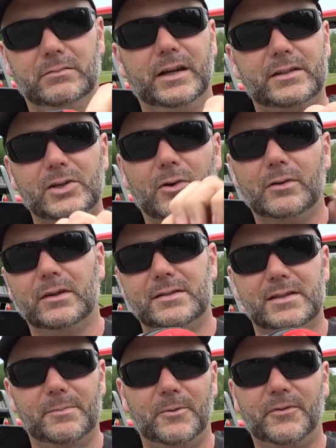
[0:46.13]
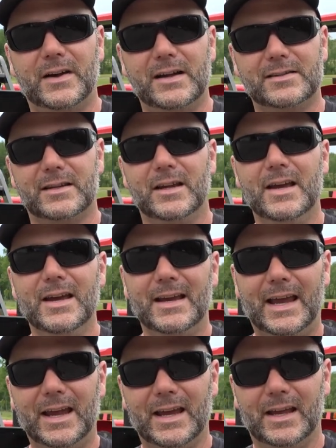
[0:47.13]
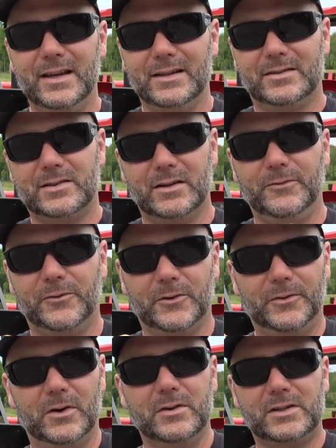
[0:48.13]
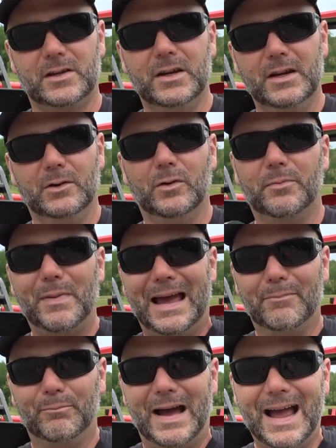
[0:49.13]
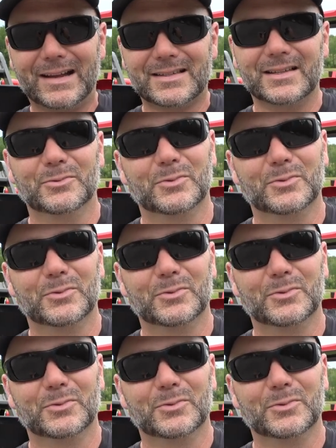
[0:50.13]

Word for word: It totally simplifies it and it's good for folks with bad backs,